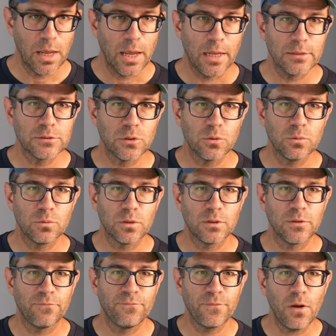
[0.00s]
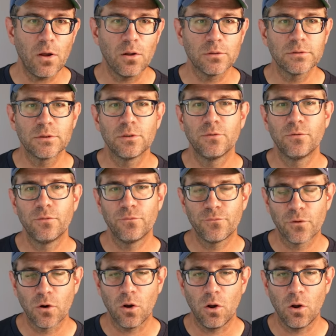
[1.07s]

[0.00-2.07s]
And so the default for